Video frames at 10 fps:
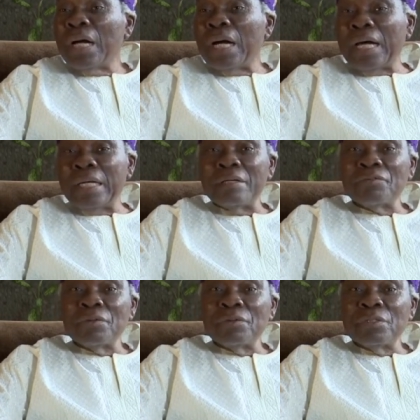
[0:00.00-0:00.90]
And
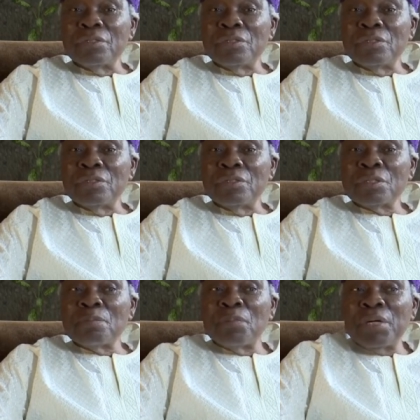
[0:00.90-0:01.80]
if you
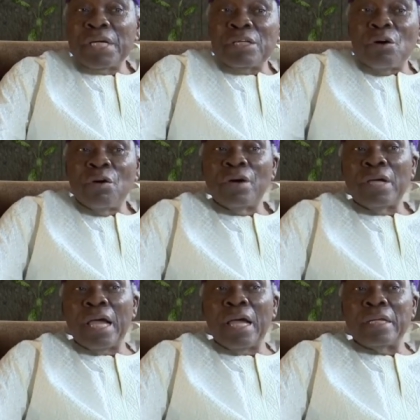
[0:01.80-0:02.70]
don't bring your
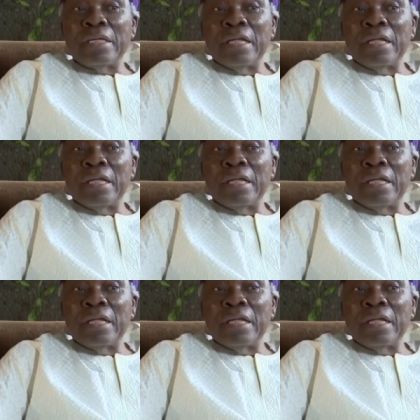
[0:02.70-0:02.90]
uh,